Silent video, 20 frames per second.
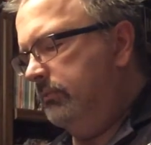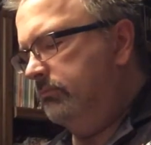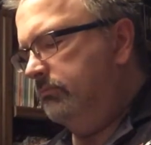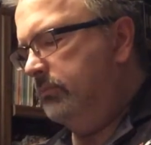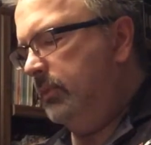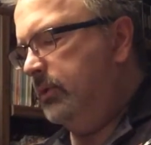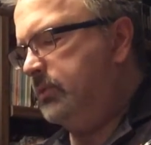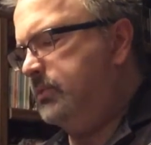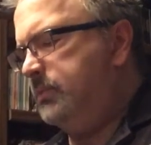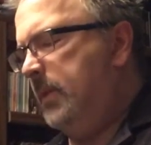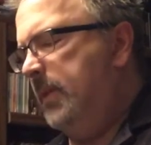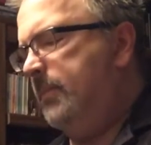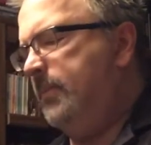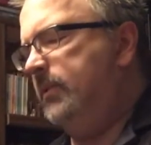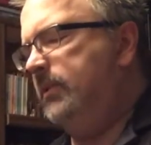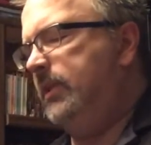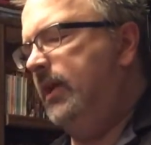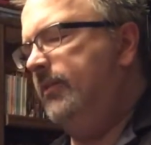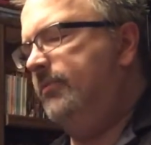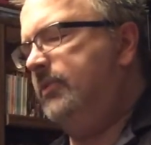Most
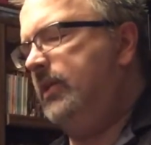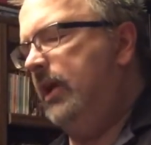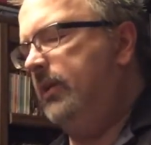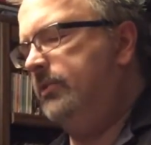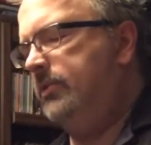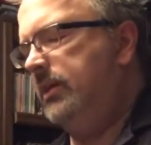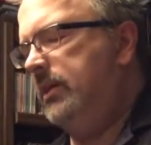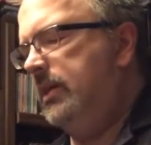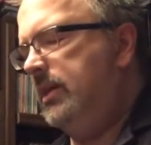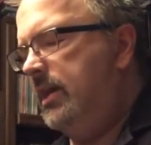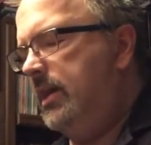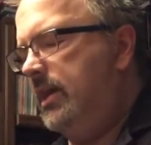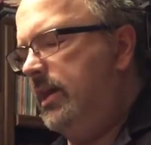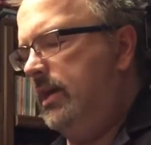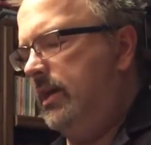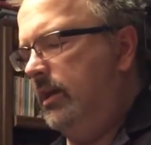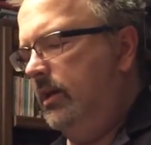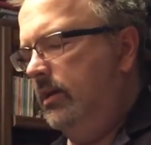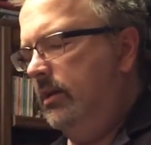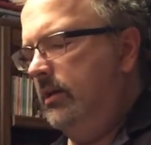people left out the
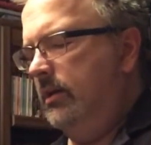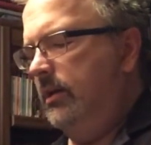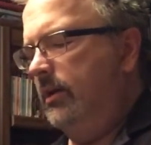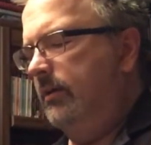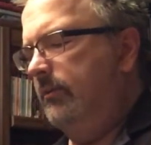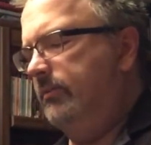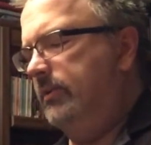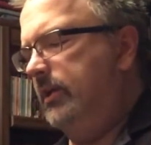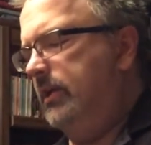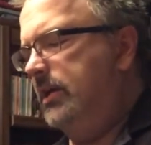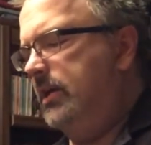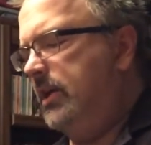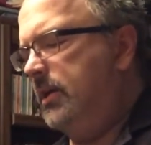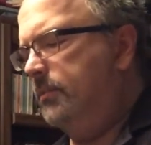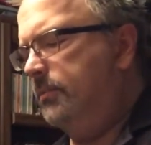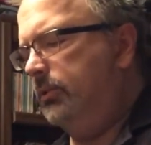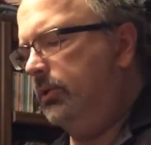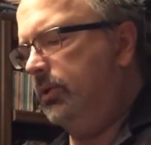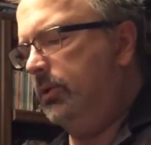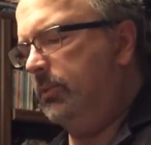E of the E
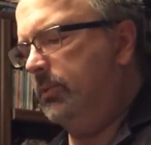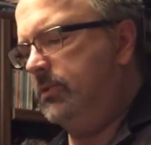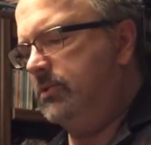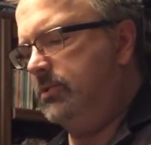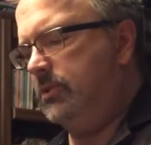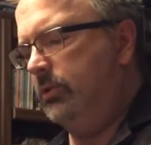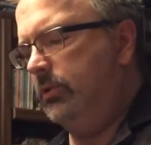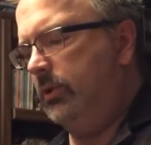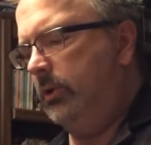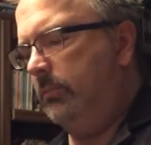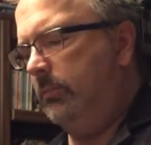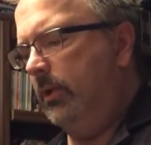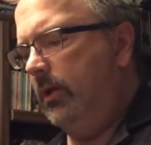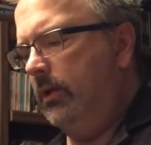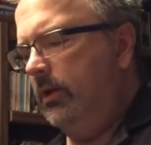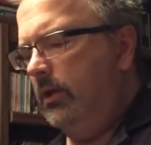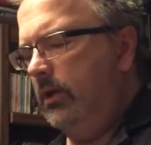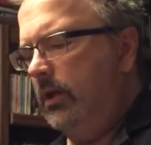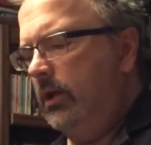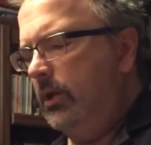pluribus unum,
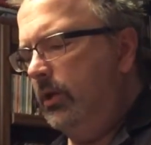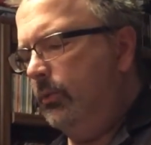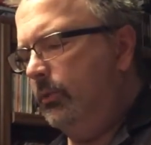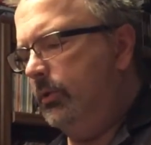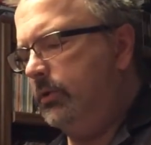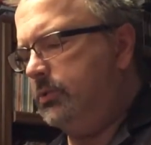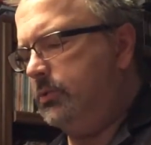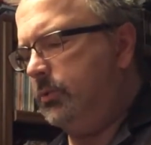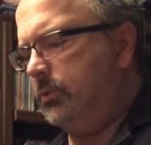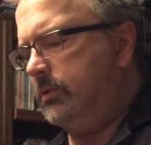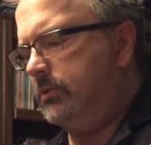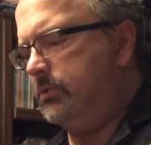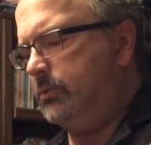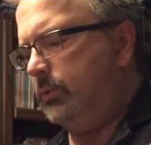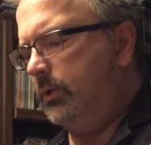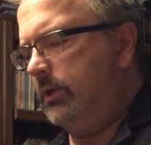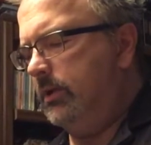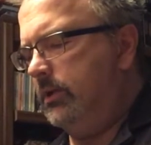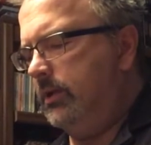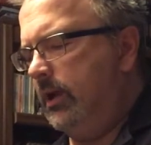which was
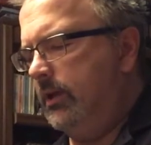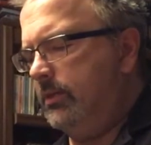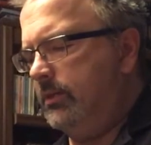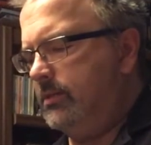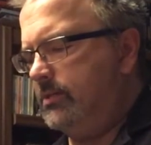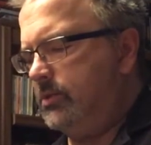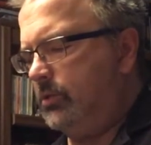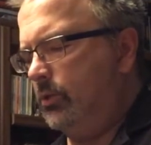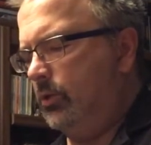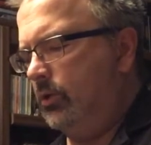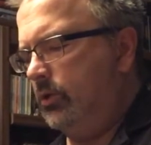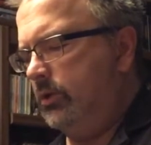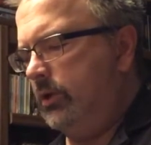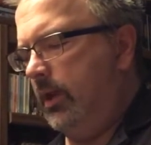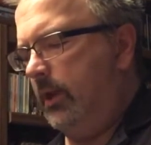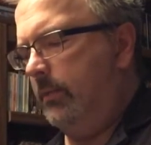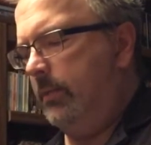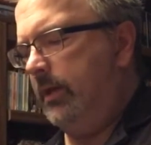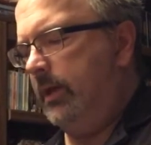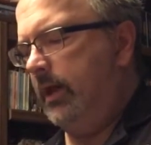written on the scroll
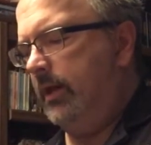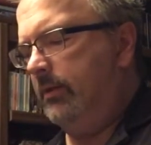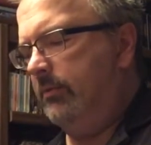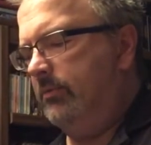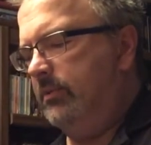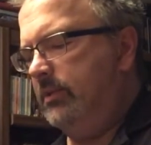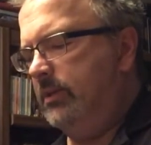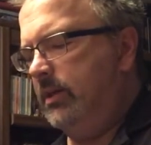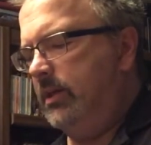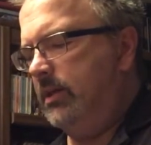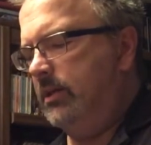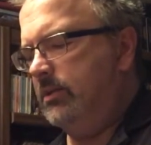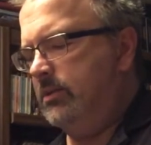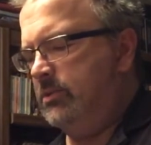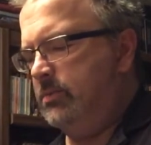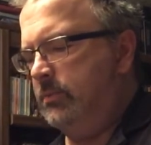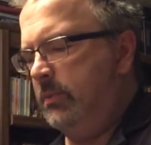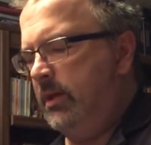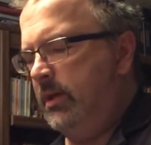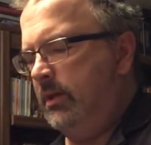coming out of the
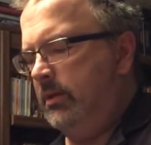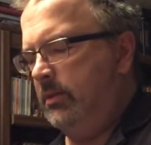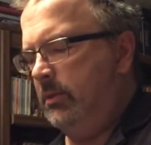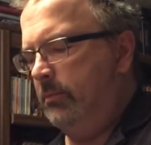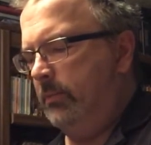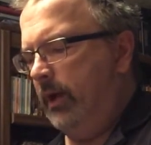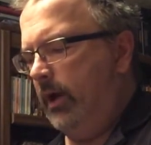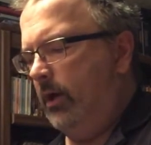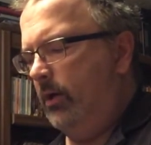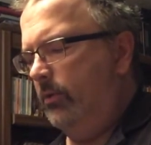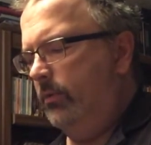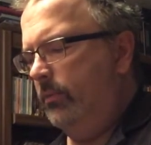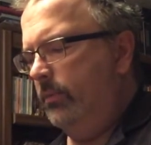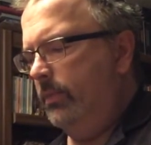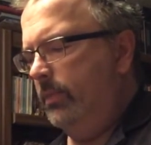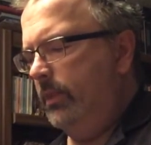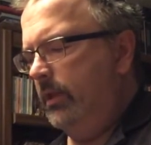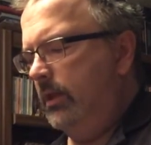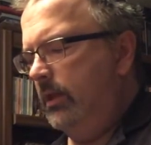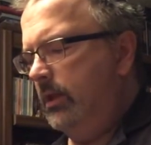eagle's beak at the bow,
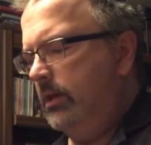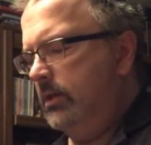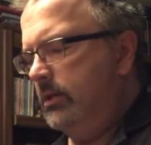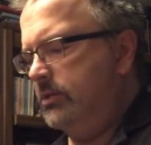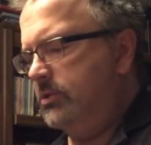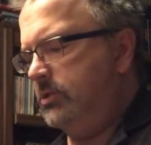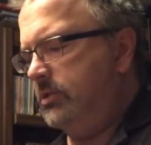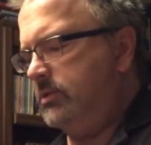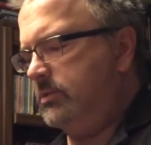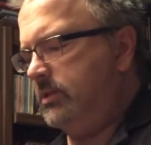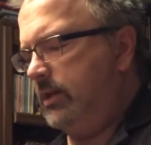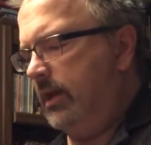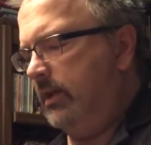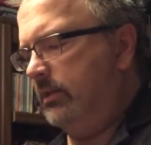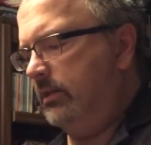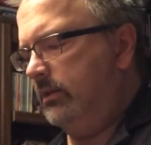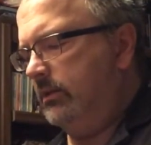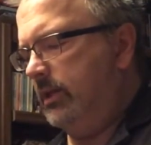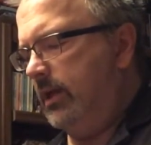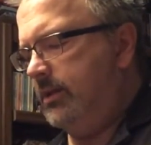just like
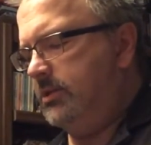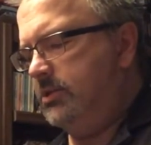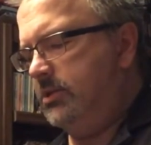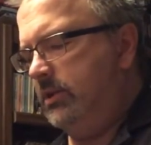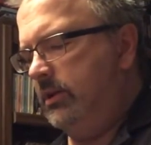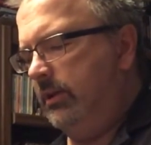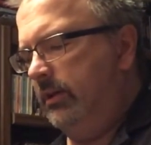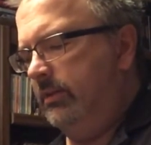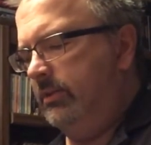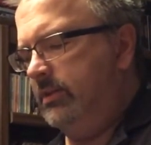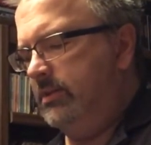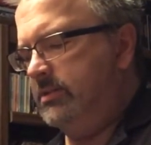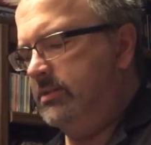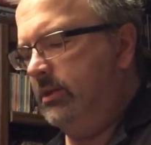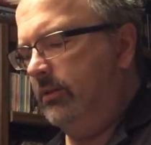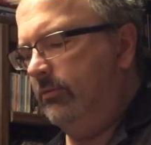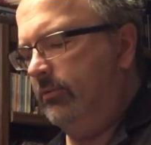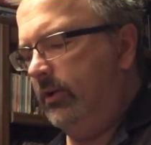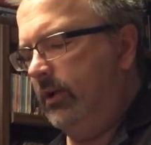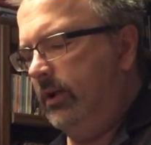the legend on the
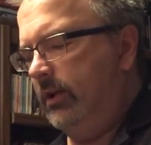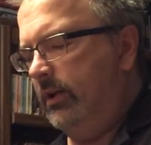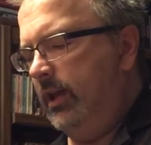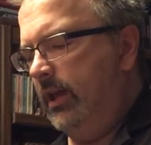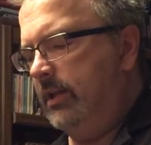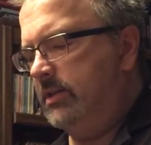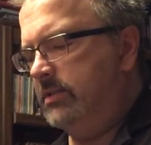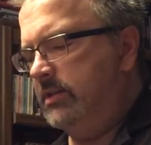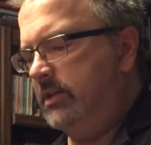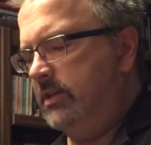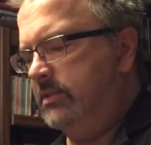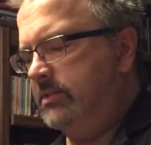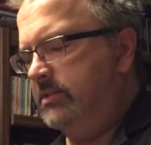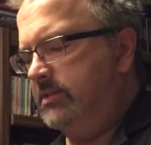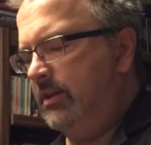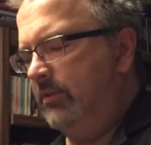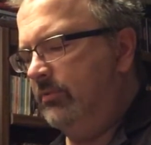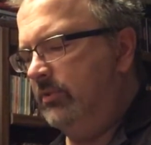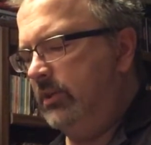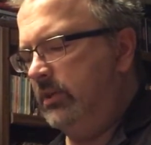silver
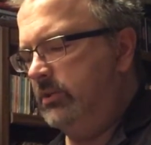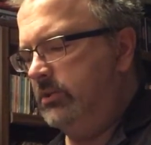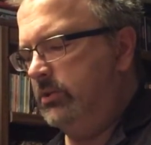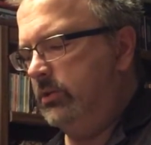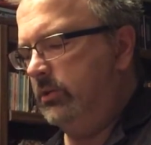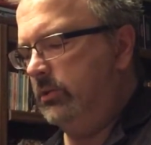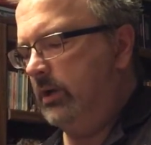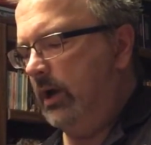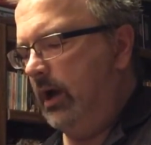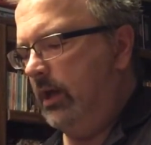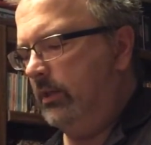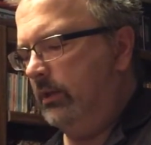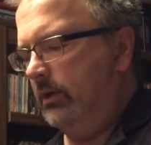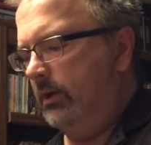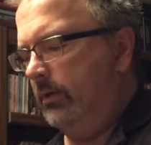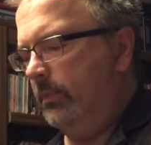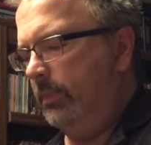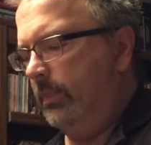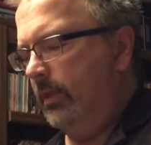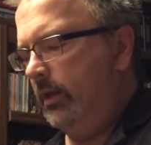1872
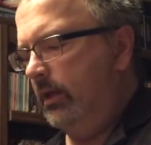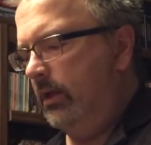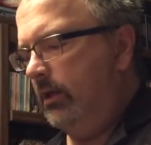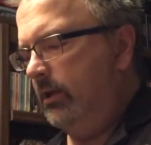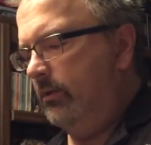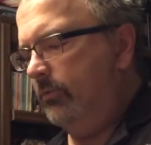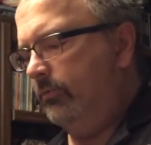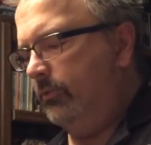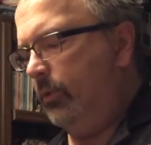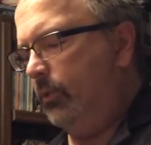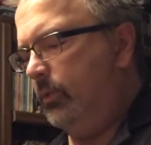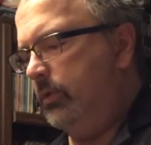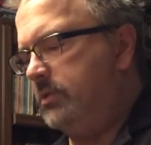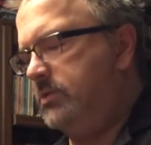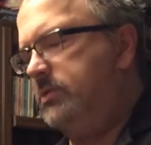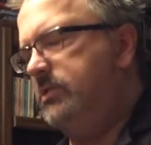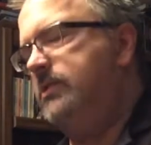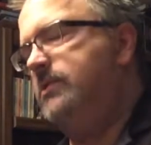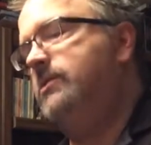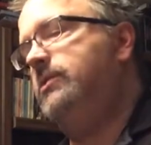dollar for
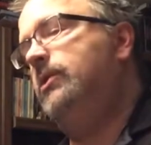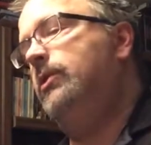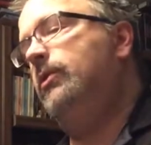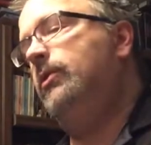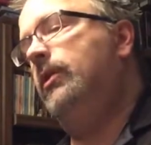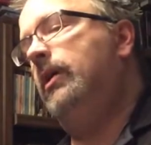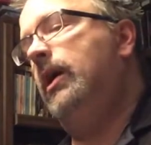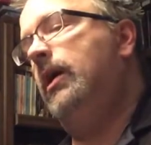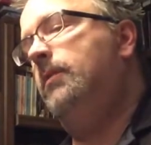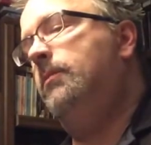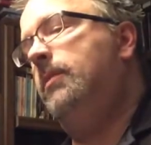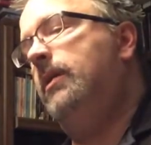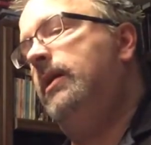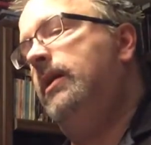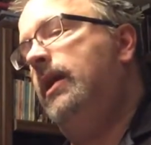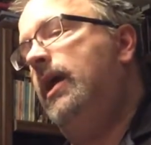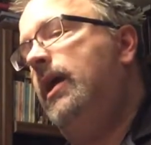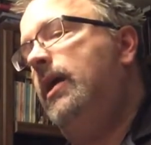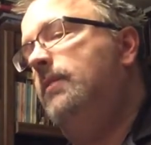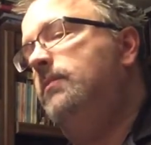which the schooner had been
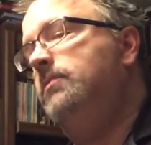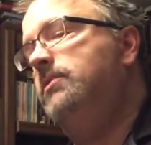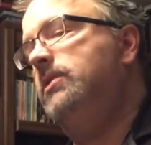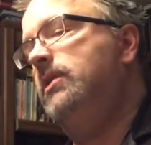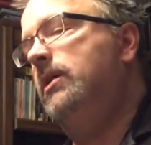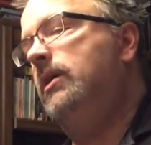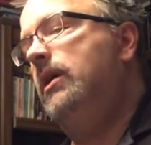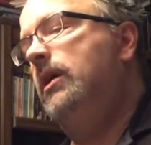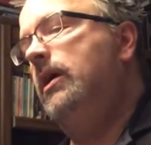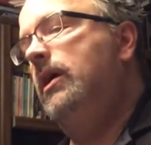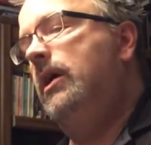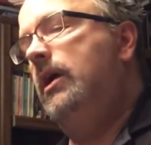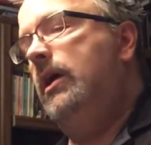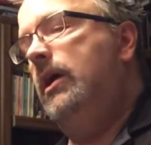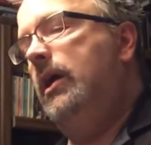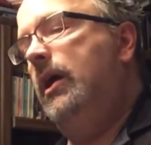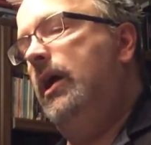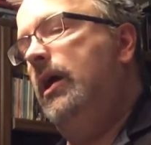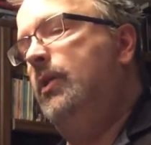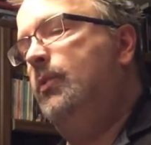named,
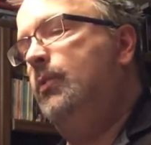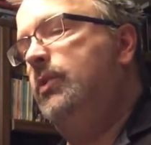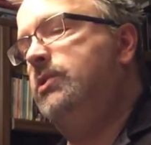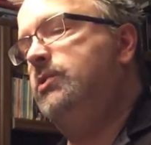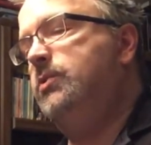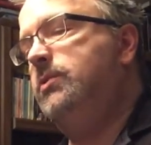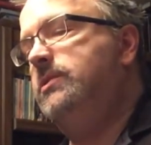and which